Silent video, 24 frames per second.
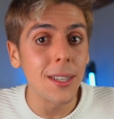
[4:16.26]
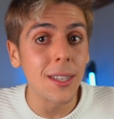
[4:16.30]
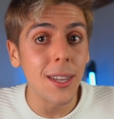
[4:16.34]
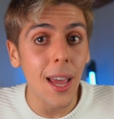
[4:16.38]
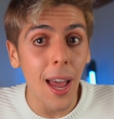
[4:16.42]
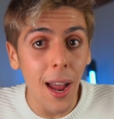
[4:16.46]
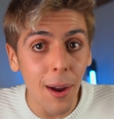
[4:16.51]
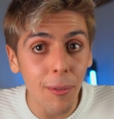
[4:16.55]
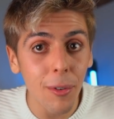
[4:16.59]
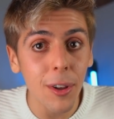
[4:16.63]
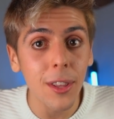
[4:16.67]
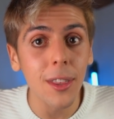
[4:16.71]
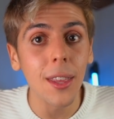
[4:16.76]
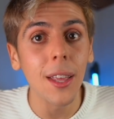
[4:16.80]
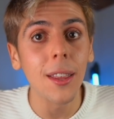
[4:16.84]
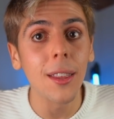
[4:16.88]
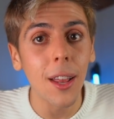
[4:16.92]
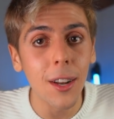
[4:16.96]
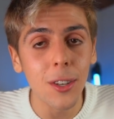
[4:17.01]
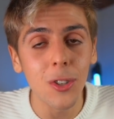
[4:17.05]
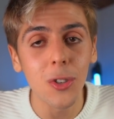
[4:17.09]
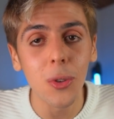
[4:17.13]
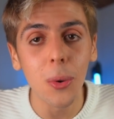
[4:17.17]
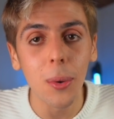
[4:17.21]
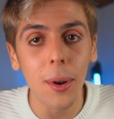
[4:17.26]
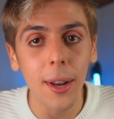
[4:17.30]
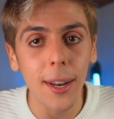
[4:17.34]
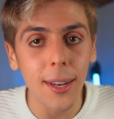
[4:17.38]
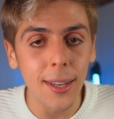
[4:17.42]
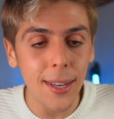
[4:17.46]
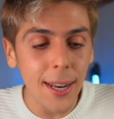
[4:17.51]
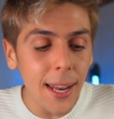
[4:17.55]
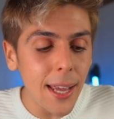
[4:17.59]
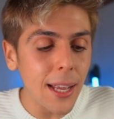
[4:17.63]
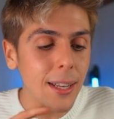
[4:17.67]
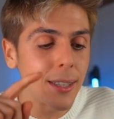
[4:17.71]
it's everything that a
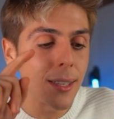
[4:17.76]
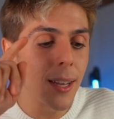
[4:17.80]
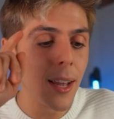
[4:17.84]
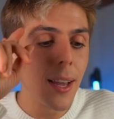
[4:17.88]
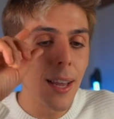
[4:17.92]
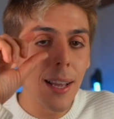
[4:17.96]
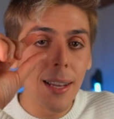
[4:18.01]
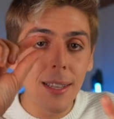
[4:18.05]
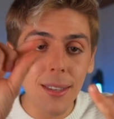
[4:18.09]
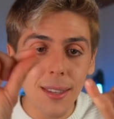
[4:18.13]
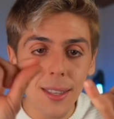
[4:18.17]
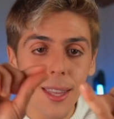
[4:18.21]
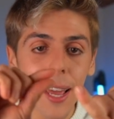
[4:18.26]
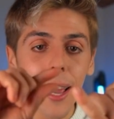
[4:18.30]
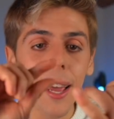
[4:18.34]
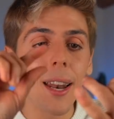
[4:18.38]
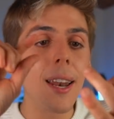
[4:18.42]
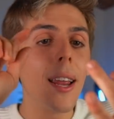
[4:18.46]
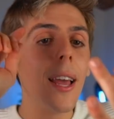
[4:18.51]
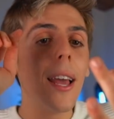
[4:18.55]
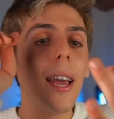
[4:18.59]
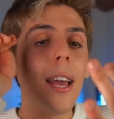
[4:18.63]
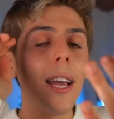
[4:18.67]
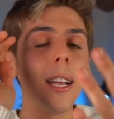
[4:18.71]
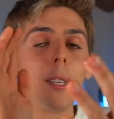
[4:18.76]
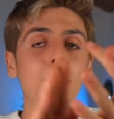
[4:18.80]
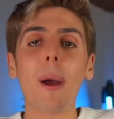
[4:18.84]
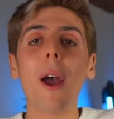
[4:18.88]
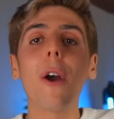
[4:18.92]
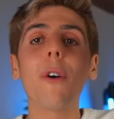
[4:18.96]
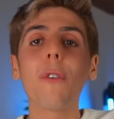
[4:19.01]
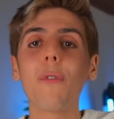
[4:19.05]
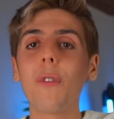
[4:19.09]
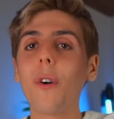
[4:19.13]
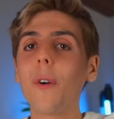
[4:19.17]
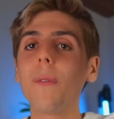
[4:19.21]
student needs. It's thin, it's
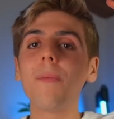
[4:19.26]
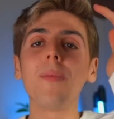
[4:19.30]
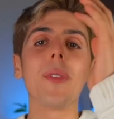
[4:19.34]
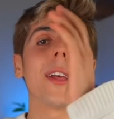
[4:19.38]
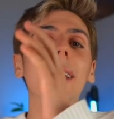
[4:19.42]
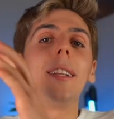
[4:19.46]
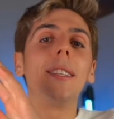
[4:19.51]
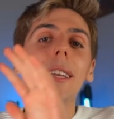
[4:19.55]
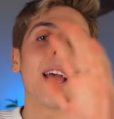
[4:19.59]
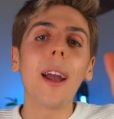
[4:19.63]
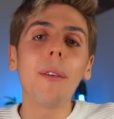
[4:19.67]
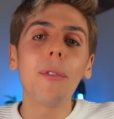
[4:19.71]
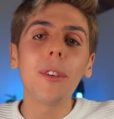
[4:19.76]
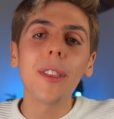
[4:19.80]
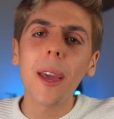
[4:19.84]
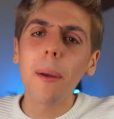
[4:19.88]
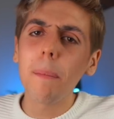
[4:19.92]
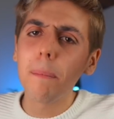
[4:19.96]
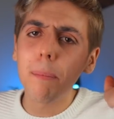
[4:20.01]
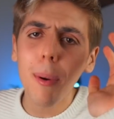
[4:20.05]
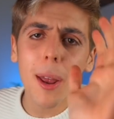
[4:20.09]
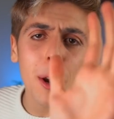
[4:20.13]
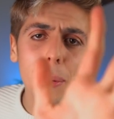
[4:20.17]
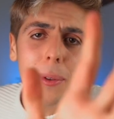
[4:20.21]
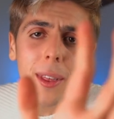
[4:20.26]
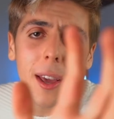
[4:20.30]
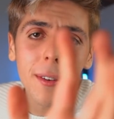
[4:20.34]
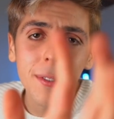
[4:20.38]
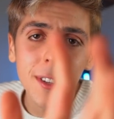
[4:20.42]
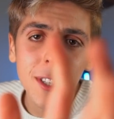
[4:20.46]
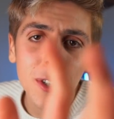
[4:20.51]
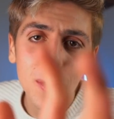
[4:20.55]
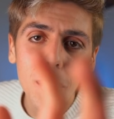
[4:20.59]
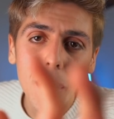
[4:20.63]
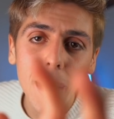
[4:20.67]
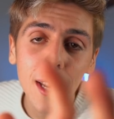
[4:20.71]
powerful, it's everything. Battery life
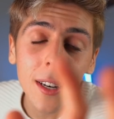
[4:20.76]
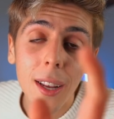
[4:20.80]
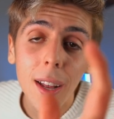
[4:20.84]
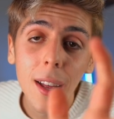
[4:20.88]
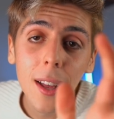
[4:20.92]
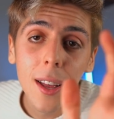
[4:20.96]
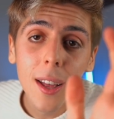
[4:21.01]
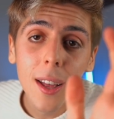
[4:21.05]
is great.